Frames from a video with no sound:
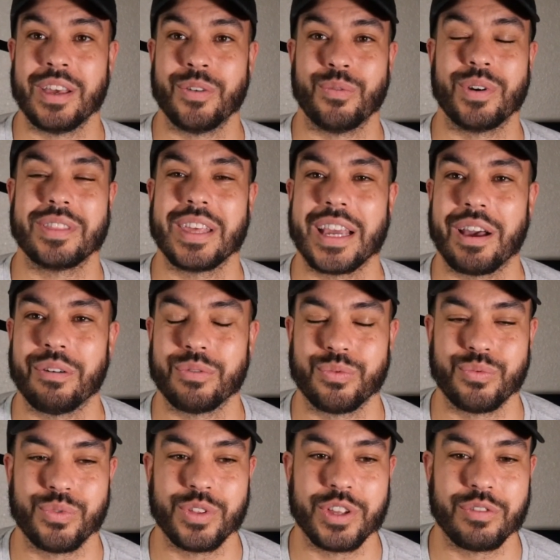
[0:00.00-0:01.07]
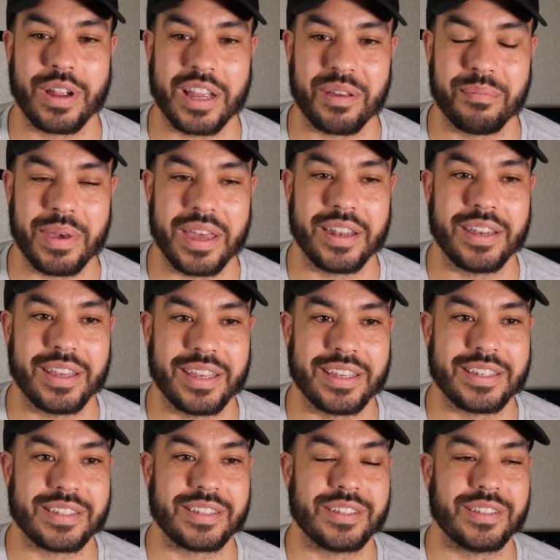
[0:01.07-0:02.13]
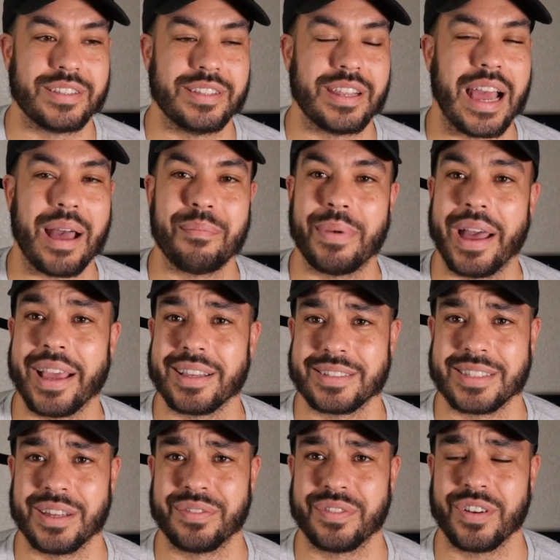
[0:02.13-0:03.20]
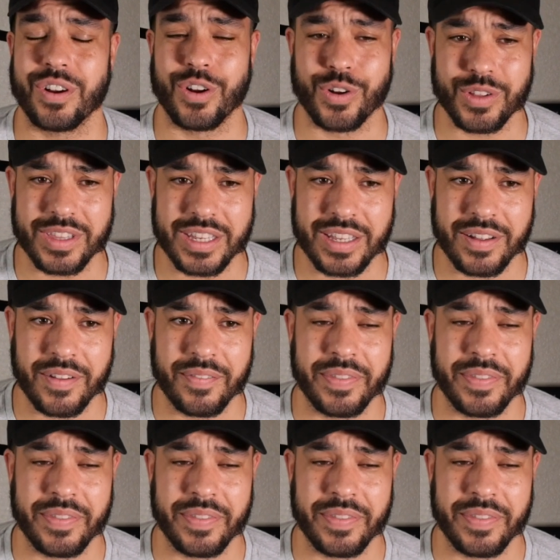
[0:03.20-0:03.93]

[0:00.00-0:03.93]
One thing I would really recommend is not buying stuff early.